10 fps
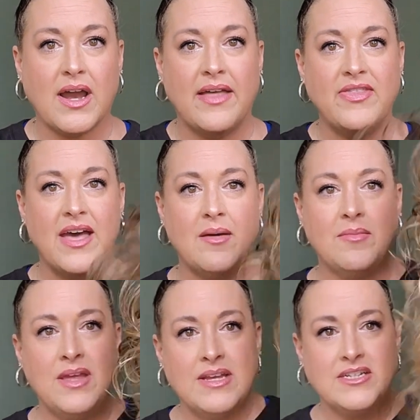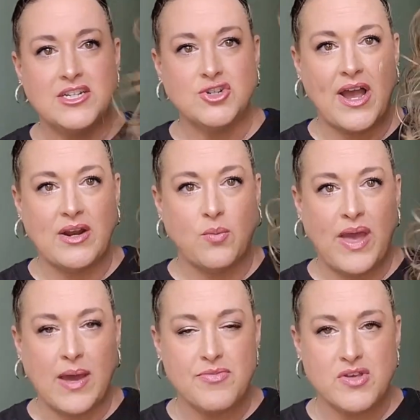work on them to try to
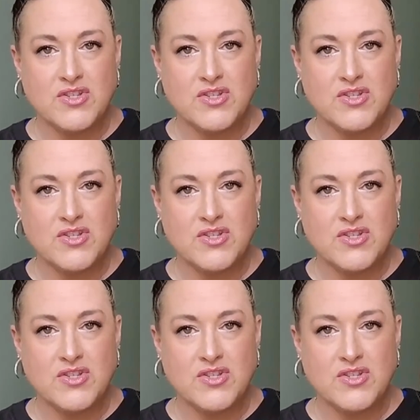wake up